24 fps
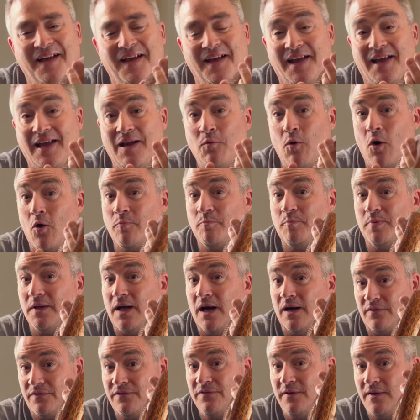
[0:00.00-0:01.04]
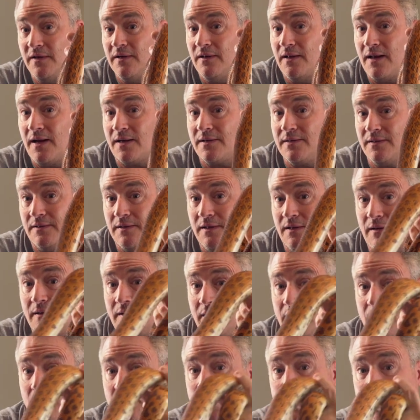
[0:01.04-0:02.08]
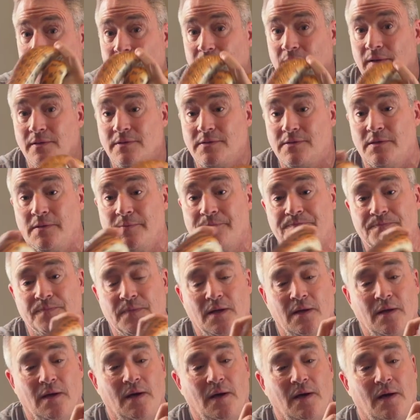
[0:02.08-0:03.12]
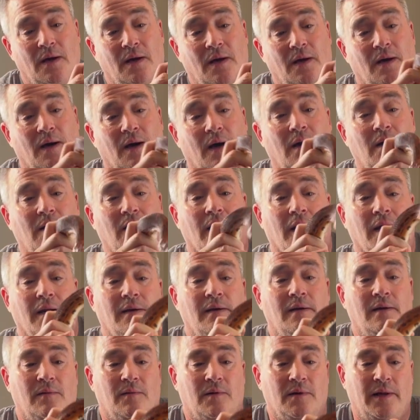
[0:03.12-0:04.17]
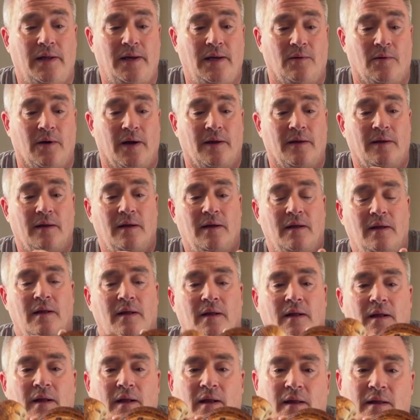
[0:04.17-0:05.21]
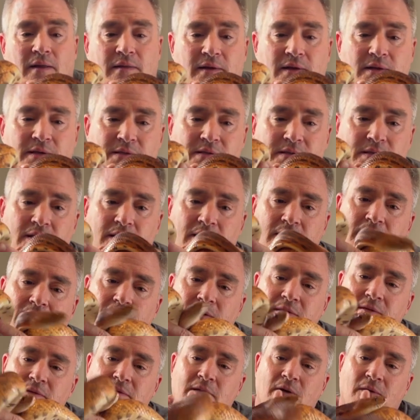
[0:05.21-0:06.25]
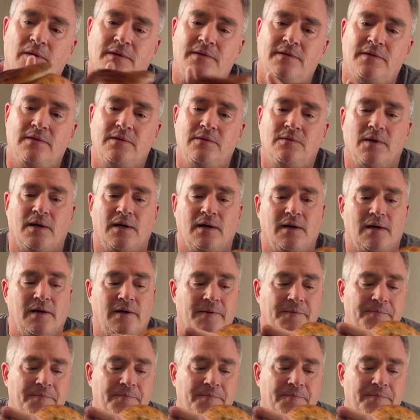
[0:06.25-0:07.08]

He won't bluff. He'll bite me. So. All right, well anyway, this is going to